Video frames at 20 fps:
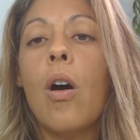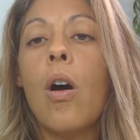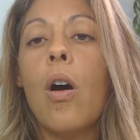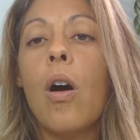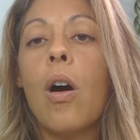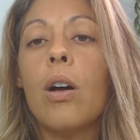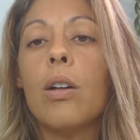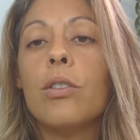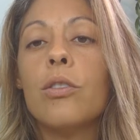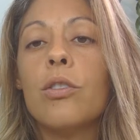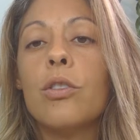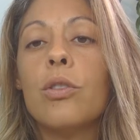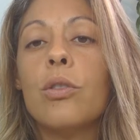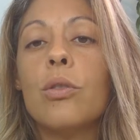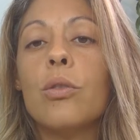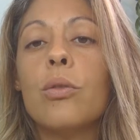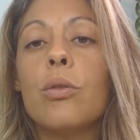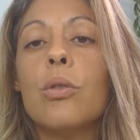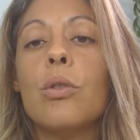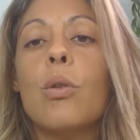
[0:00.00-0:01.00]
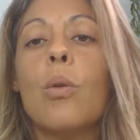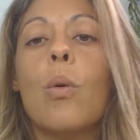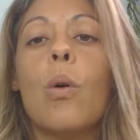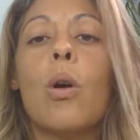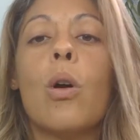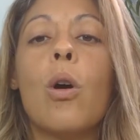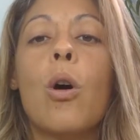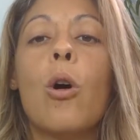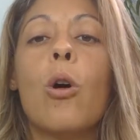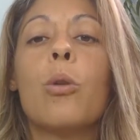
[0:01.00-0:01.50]
onto
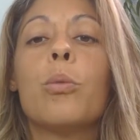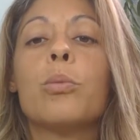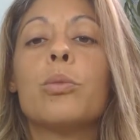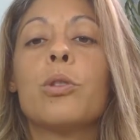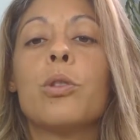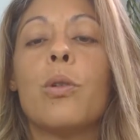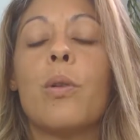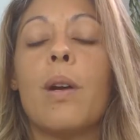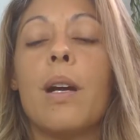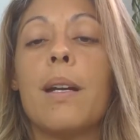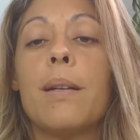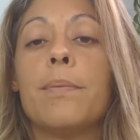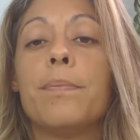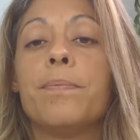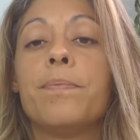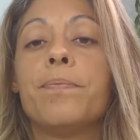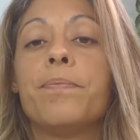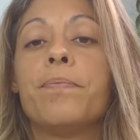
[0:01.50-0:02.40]
your home screen.